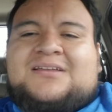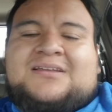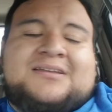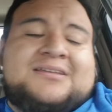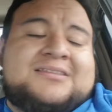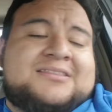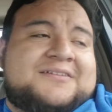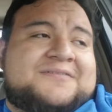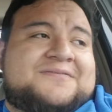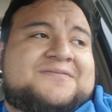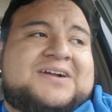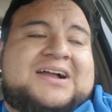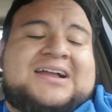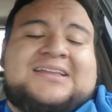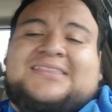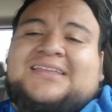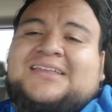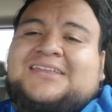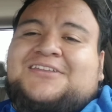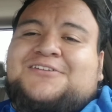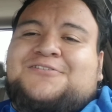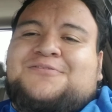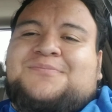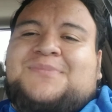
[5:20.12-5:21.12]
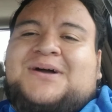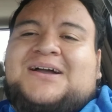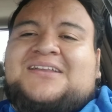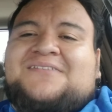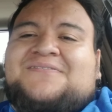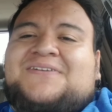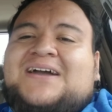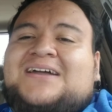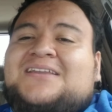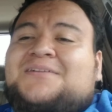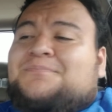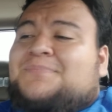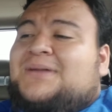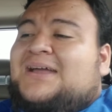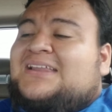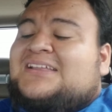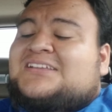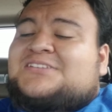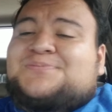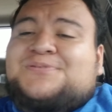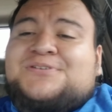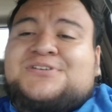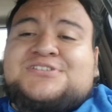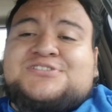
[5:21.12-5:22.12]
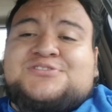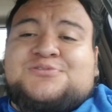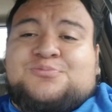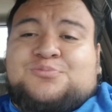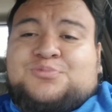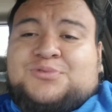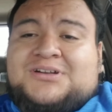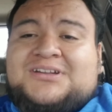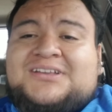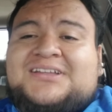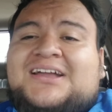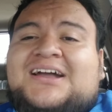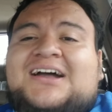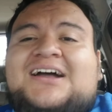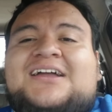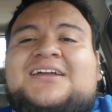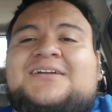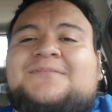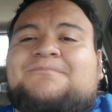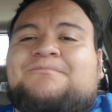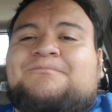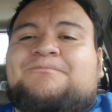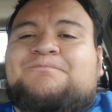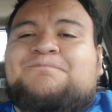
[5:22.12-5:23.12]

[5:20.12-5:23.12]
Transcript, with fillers: The fact that you might have had a bad experience with one guy,